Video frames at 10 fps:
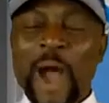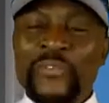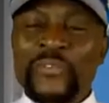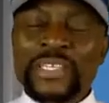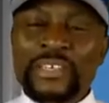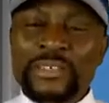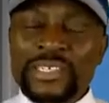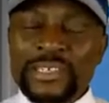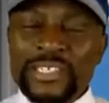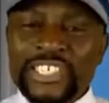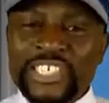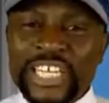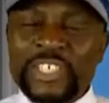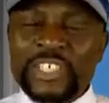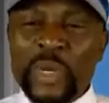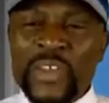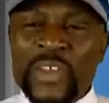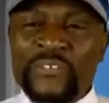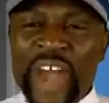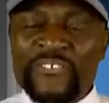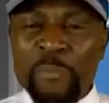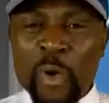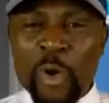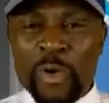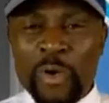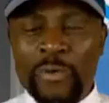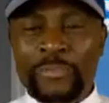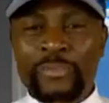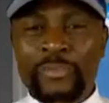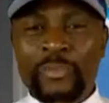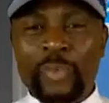and will feed train 25 more